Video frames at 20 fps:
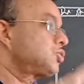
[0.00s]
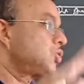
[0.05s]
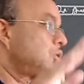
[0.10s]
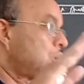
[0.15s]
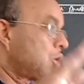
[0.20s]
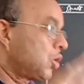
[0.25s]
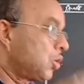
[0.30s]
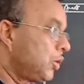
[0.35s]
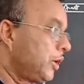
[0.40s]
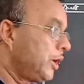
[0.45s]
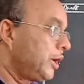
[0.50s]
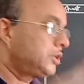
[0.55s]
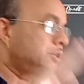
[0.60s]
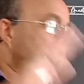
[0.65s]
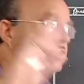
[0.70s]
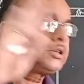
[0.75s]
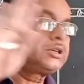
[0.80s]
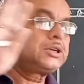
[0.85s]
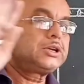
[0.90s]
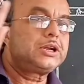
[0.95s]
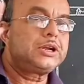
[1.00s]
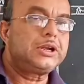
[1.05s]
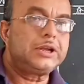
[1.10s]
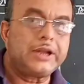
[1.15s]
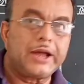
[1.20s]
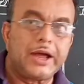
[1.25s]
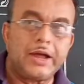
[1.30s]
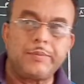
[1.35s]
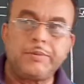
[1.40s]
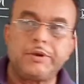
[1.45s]
always
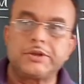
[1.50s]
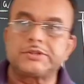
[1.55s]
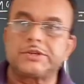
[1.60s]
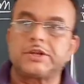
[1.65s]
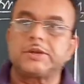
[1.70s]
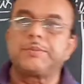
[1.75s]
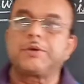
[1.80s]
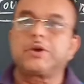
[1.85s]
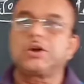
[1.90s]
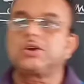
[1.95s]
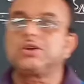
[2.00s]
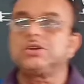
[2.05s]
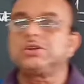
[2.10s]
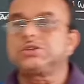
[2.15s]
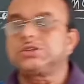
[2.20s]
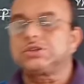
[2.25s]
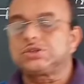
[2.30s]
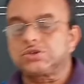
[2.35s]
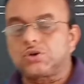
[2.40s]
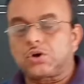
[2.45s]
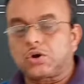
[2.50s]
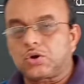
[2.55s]
liability side because it is